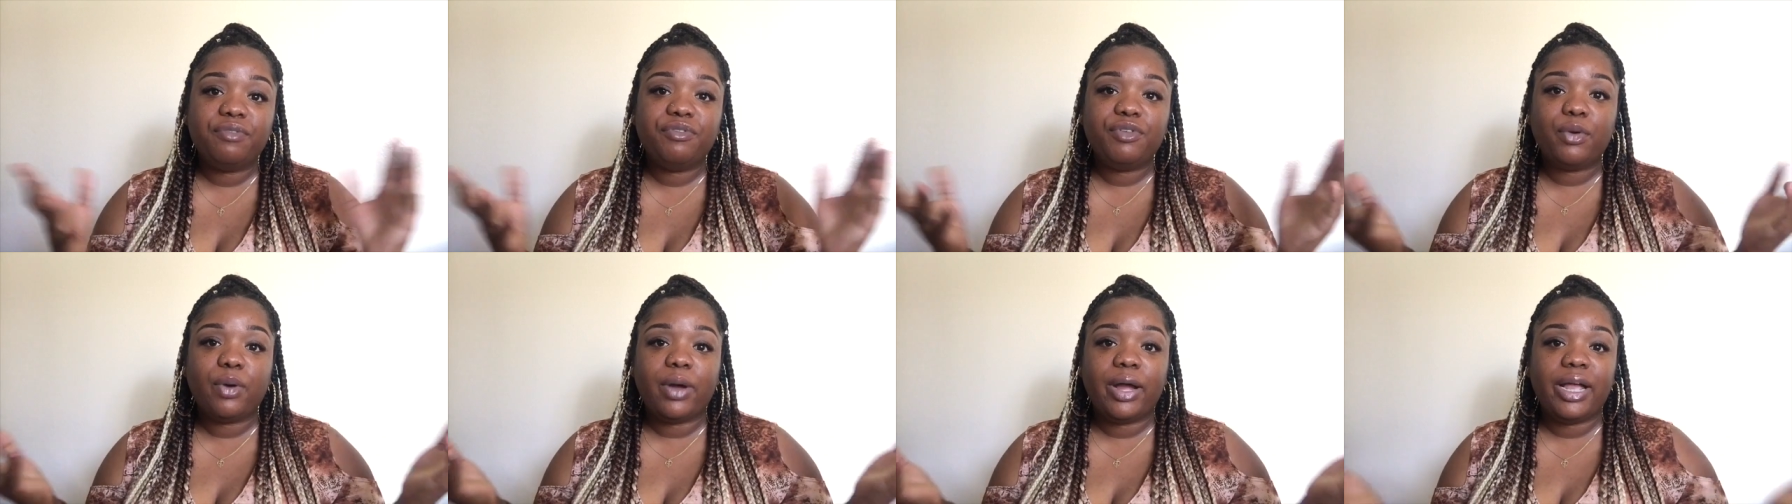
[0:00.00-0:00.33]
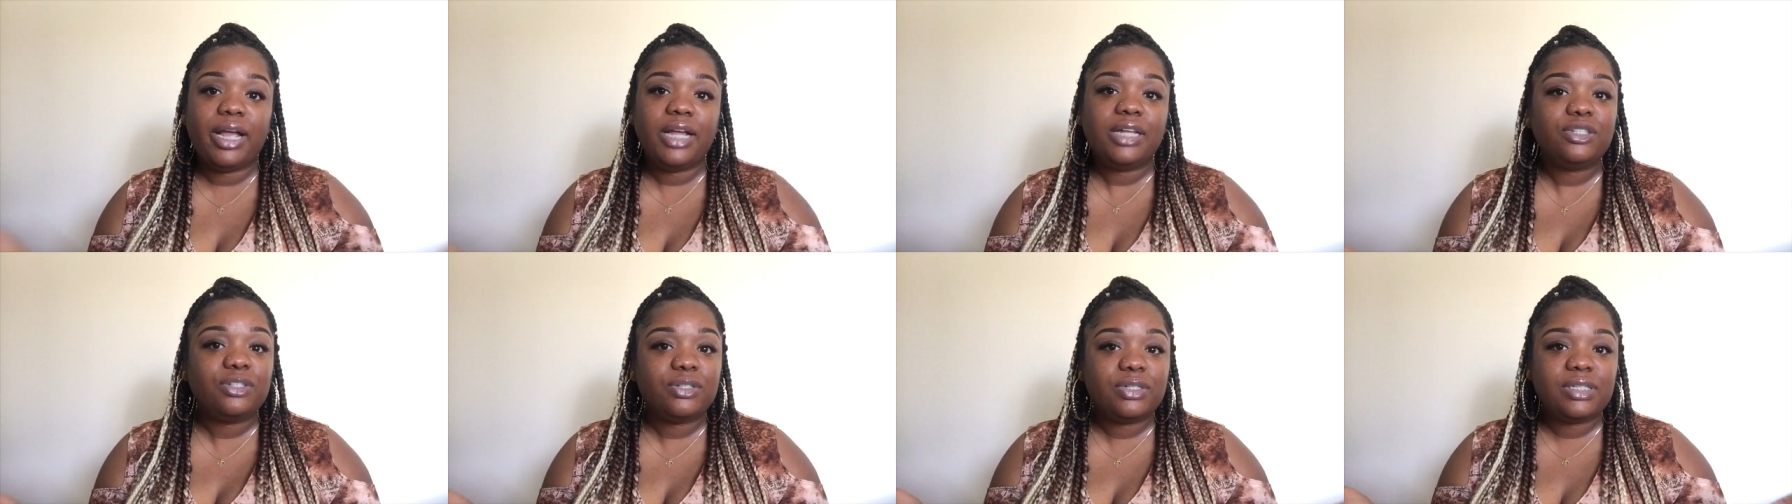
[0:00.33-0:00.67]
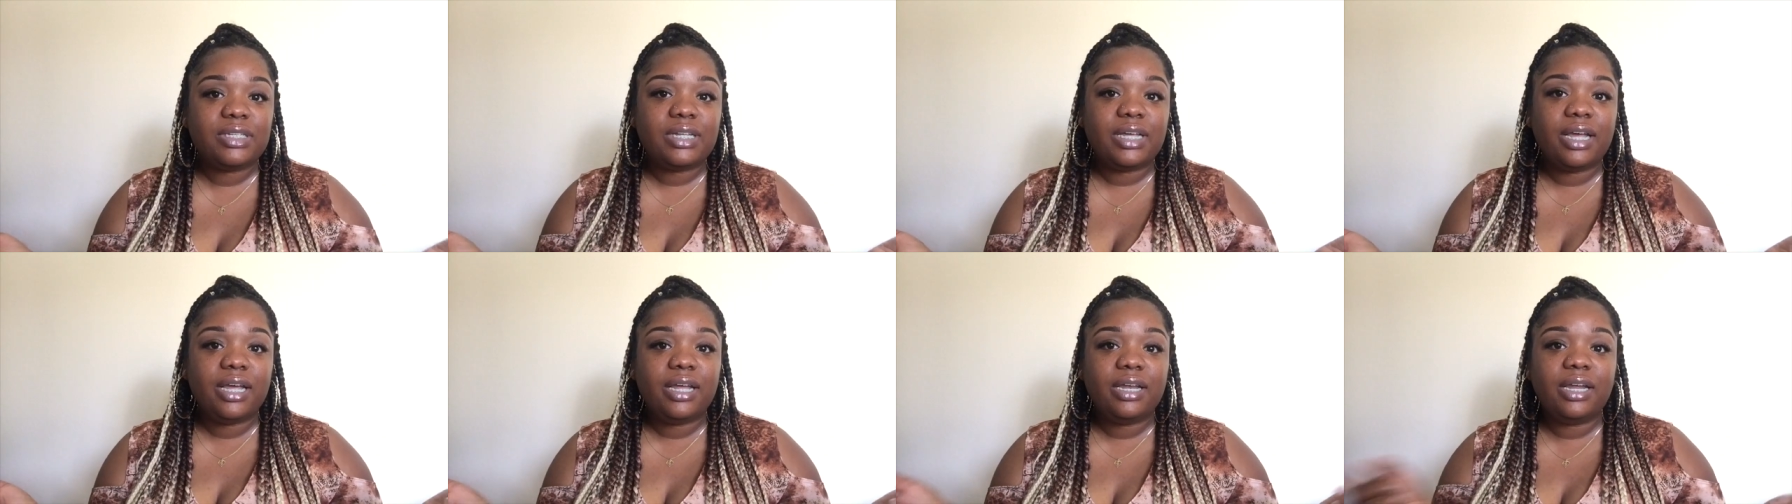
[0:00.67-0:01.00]
If you are
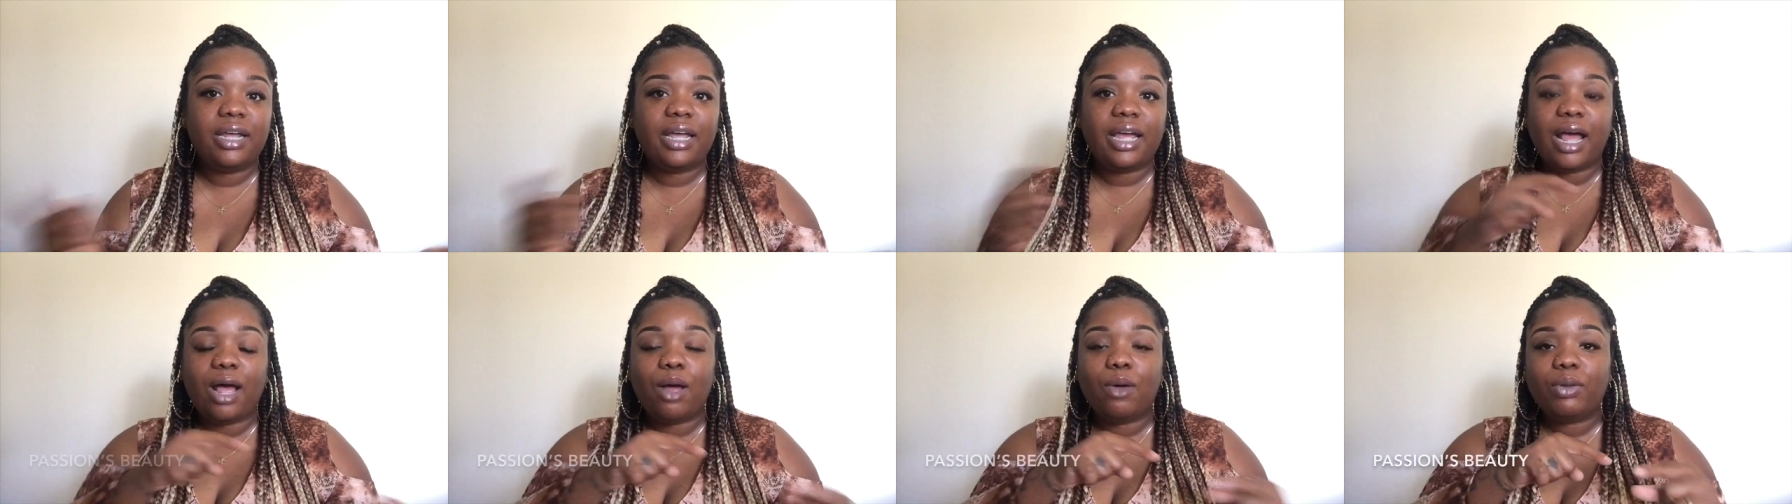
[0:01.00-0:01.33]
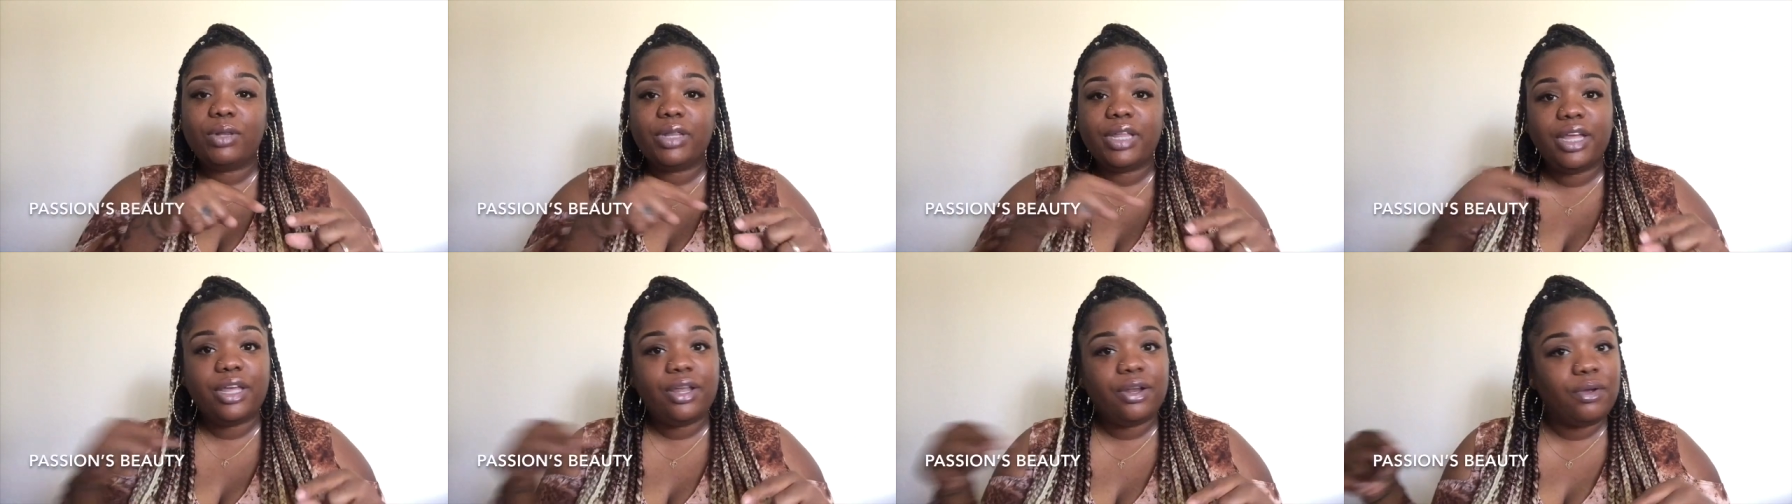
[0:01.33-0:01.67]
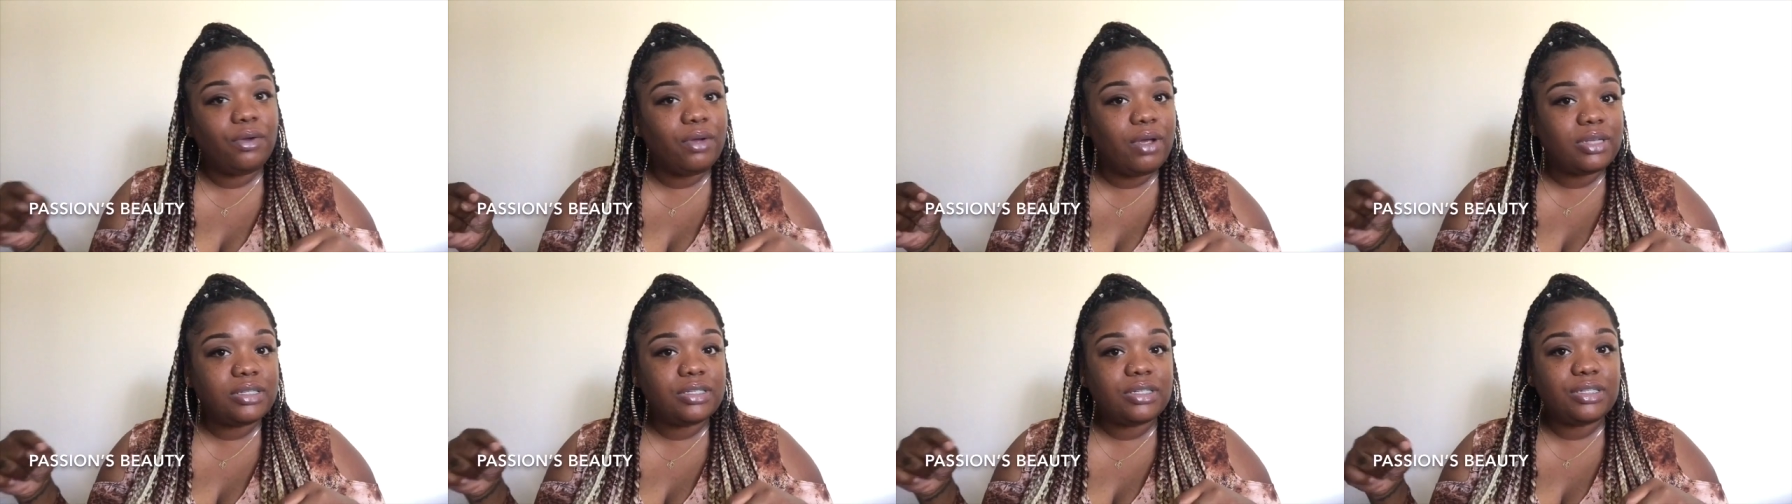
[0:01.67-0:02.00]
interested in it, I will link it
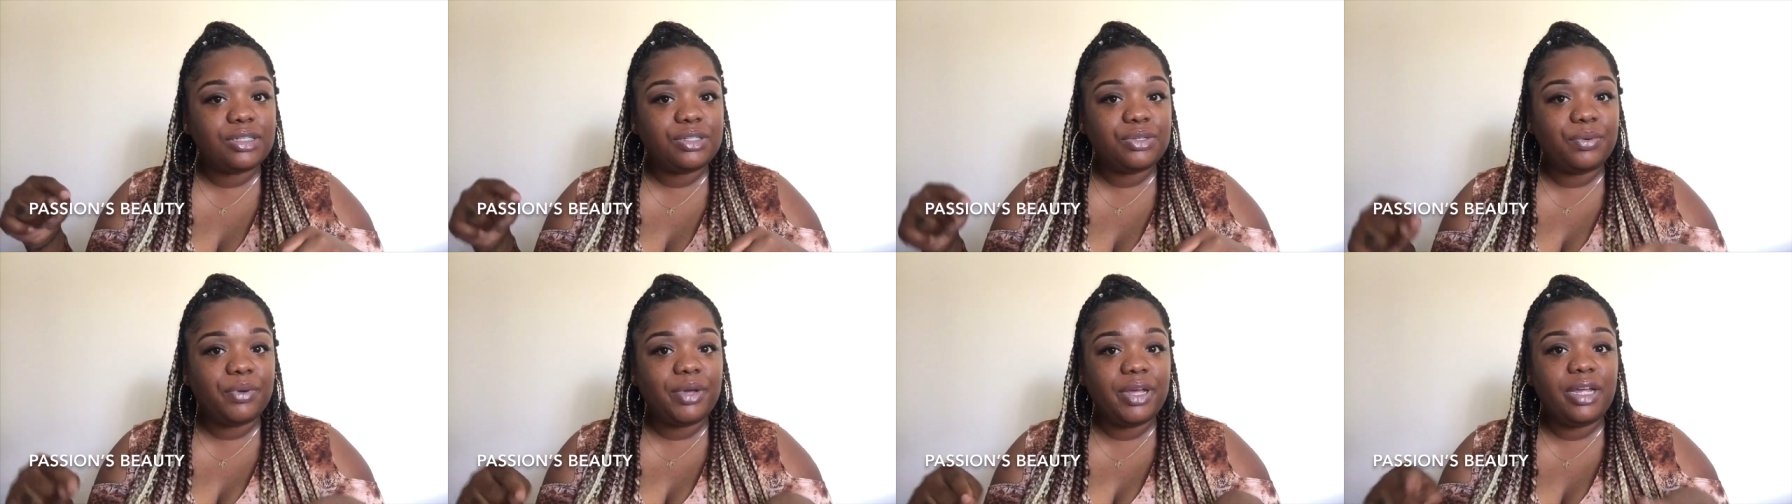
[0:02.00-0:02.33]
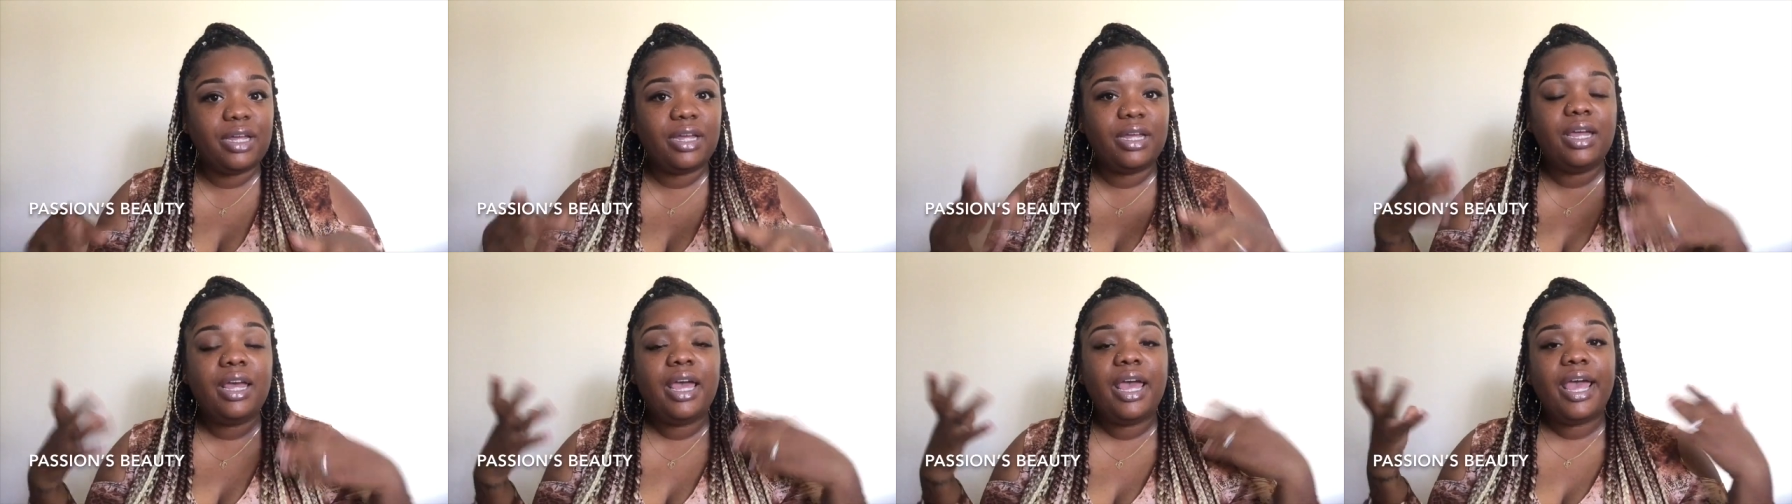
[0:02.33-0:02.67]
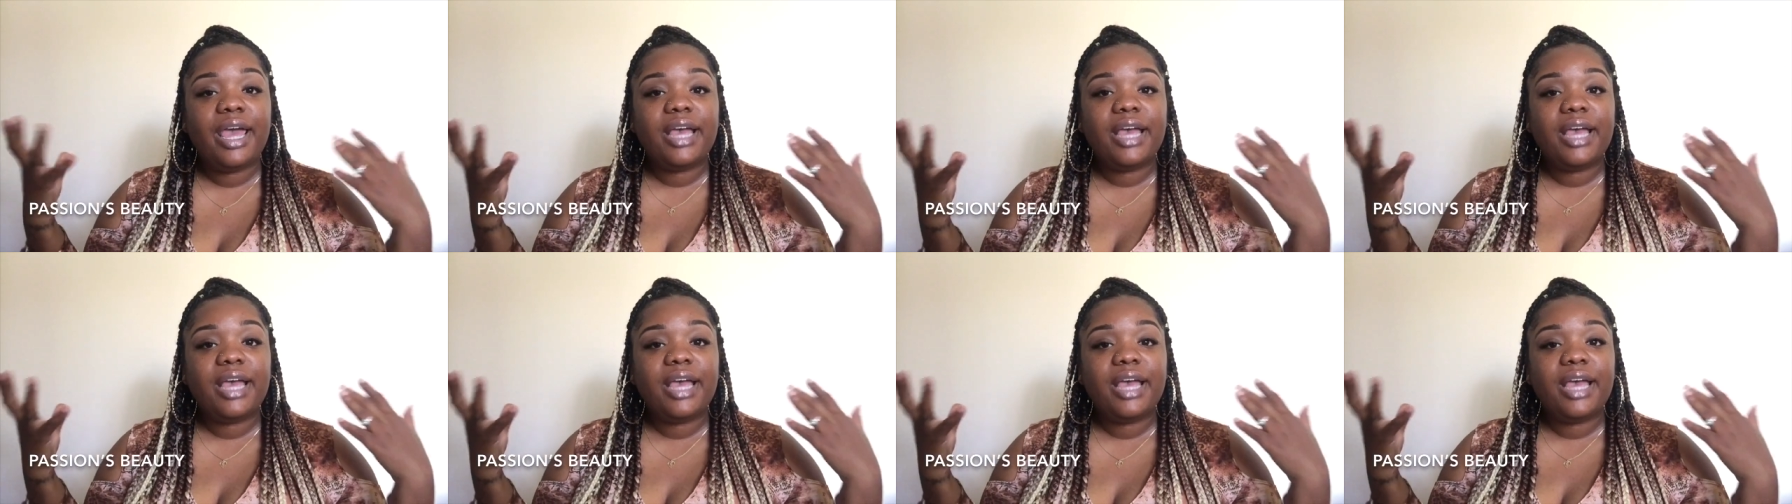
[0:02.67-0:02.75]
across the screen.